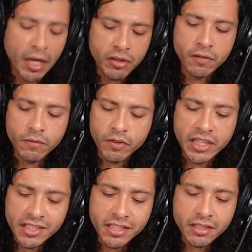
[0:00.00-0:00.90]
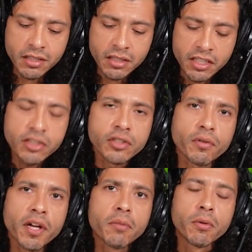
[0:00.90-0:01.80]
But this is
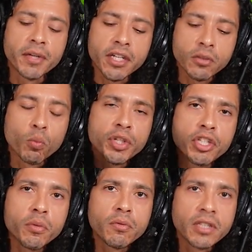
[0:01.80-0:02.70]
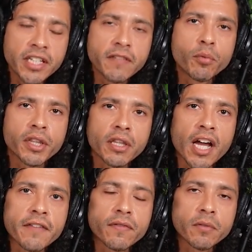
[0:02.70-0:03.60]
incredible, because when you live
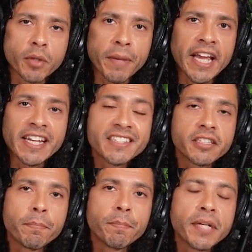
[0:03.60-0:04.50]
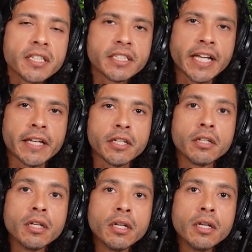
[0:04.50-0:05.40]
with life with pain, it's
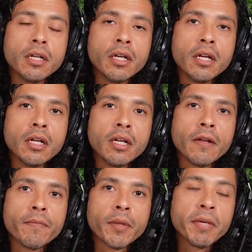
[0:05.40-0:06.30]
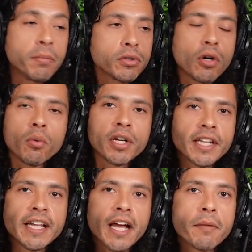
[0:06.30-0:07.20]
debilitating. People
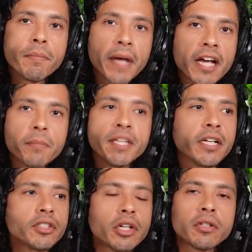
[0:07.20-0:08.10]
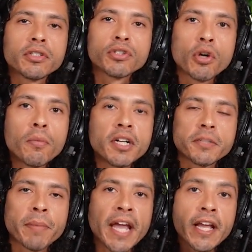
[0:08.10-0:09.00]
don't want to get out of bed because they're in so
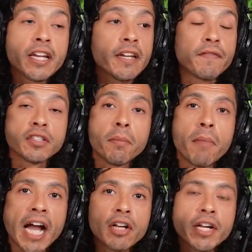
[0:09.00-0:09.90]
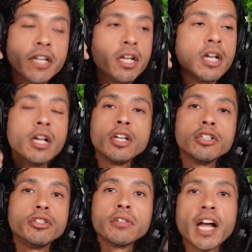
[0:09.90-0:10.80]
much pain. And if it's a migraine,
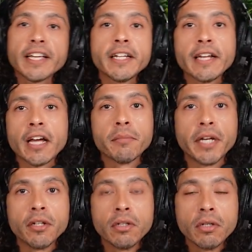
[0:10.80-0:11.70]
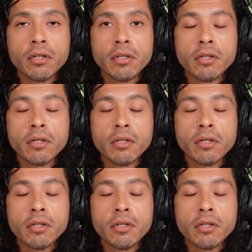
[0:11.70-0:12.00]
you're not getting out of bed.